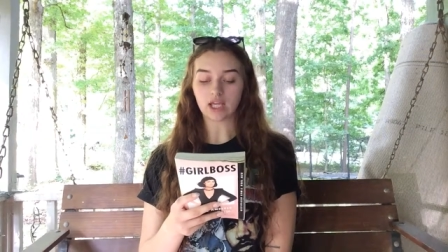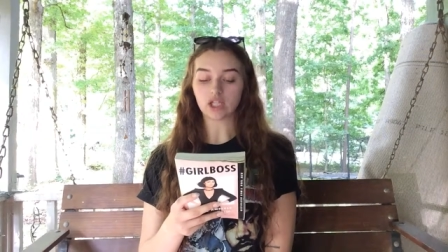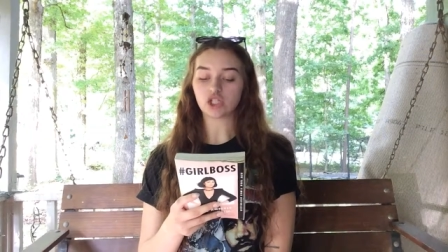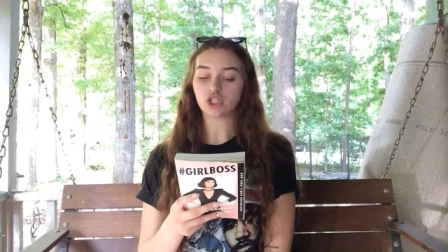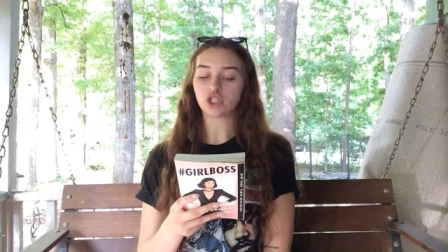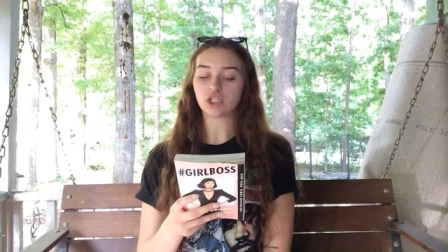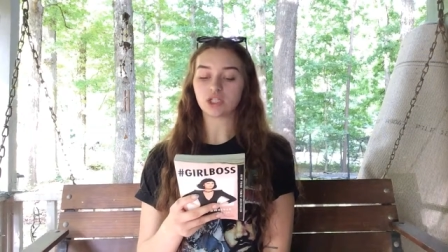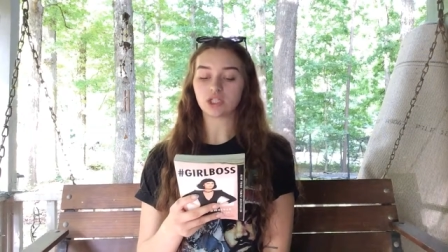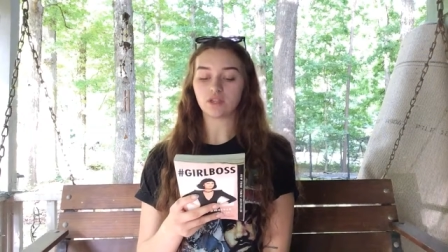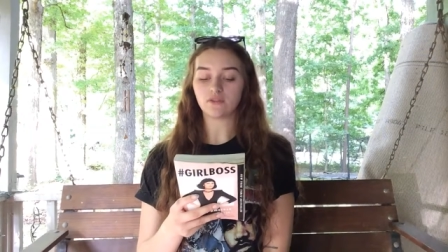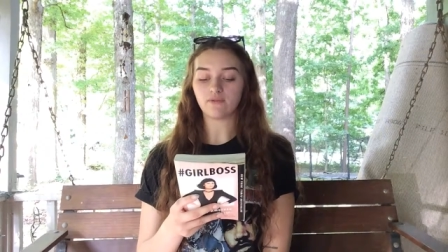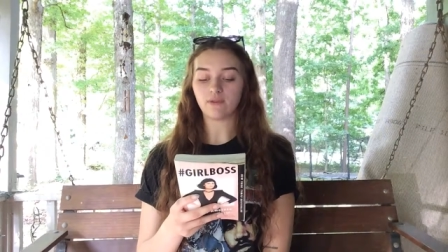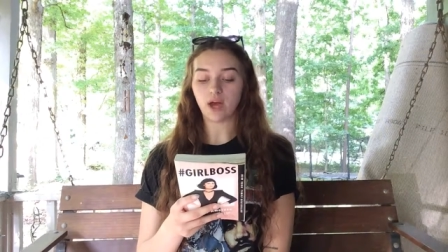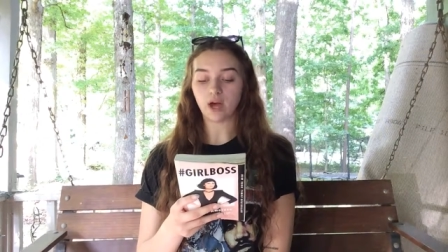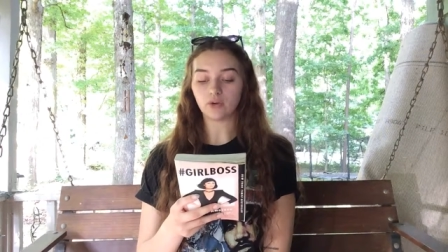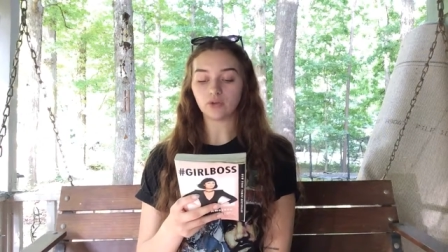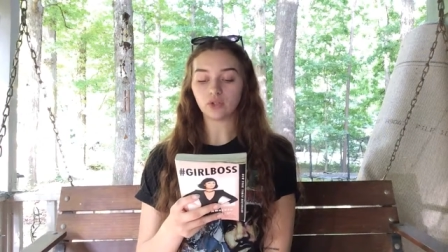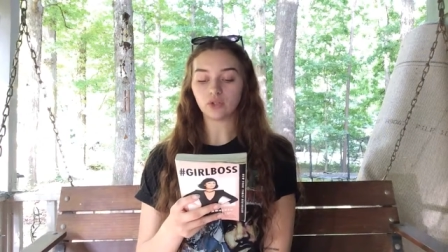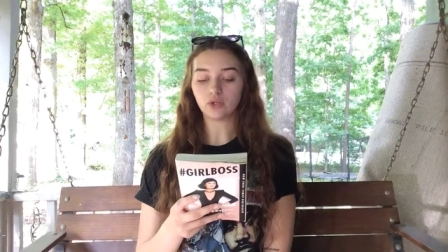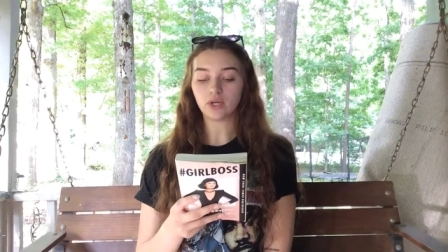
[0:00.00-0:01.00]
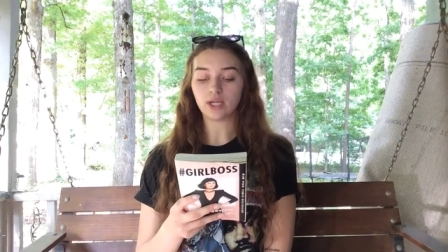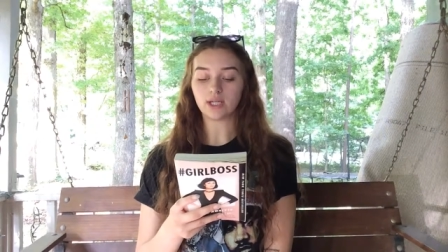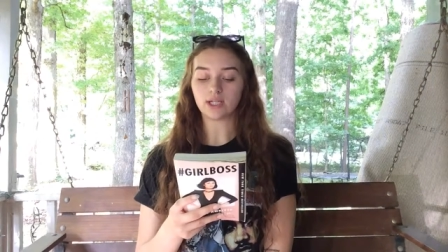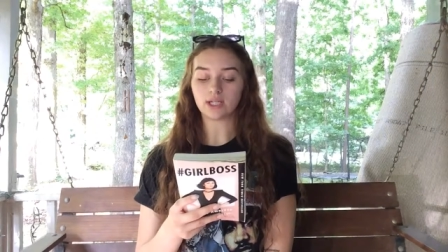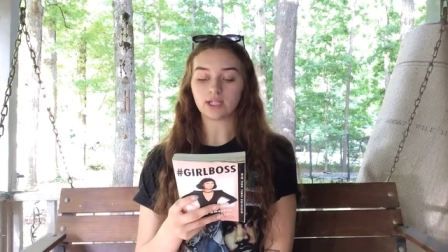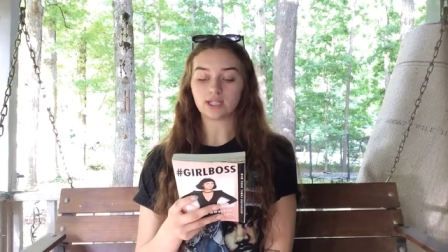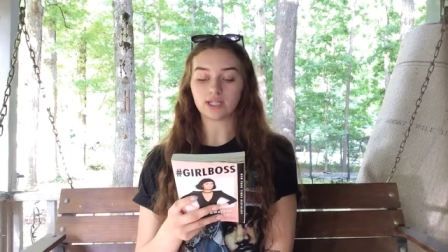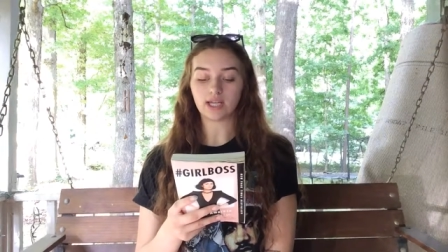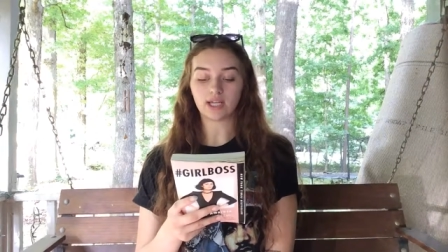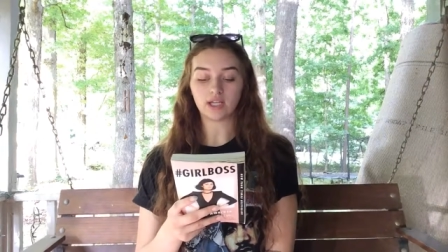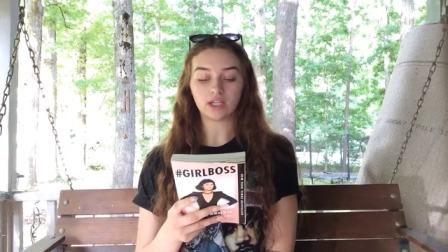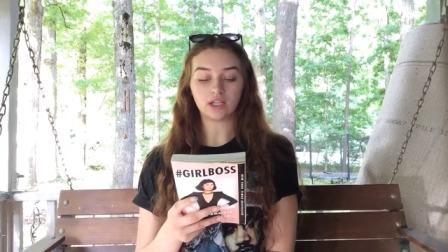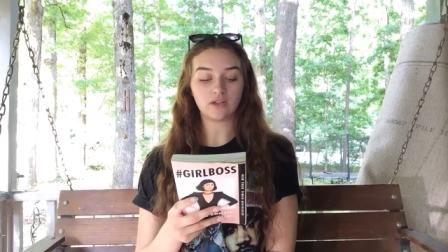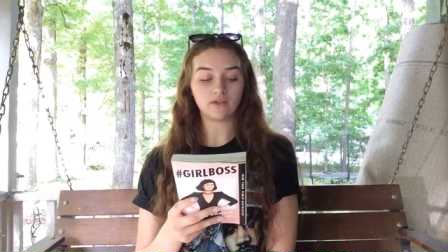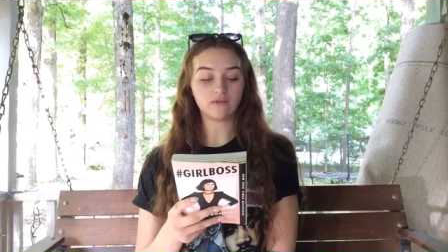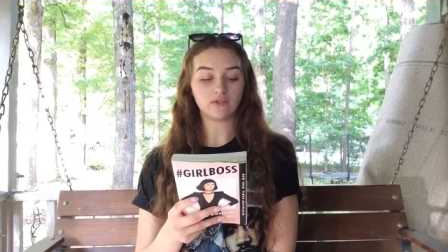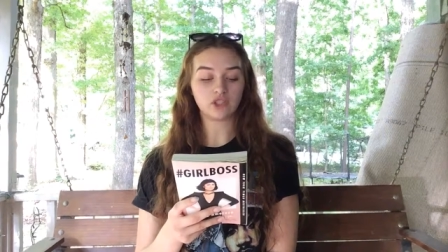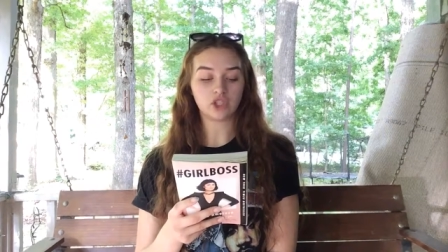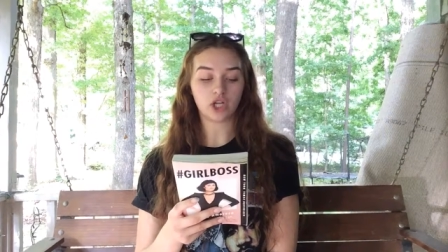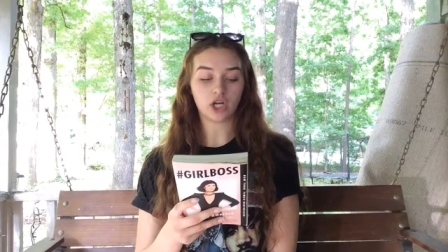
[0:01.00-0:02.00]
and she's the founder and
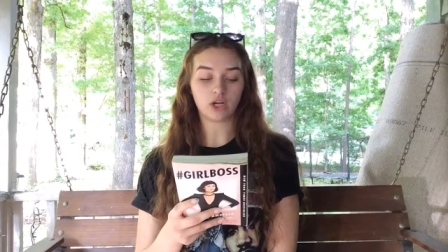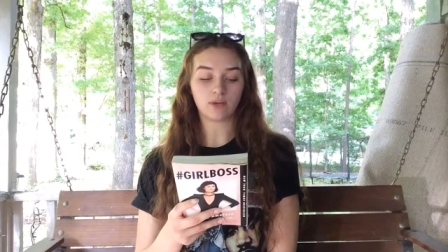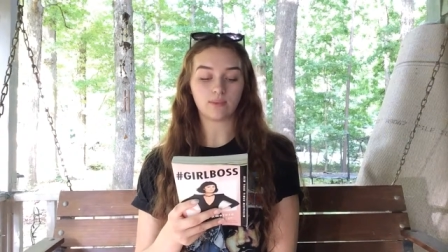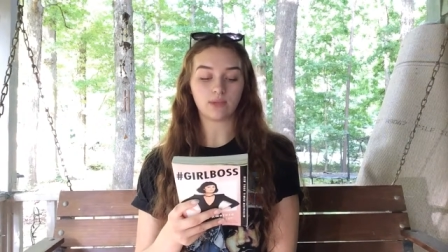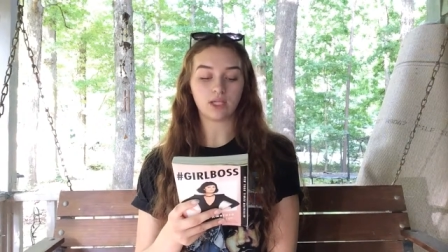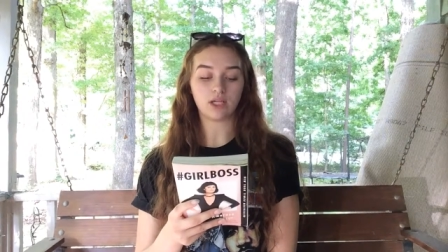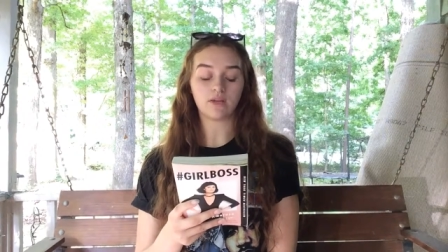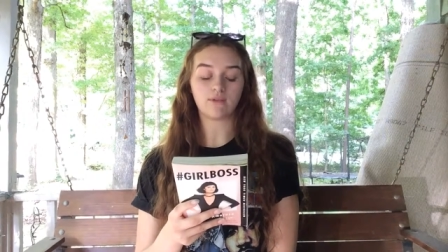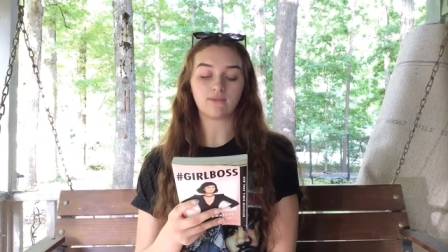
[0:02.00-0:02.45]
executive chairman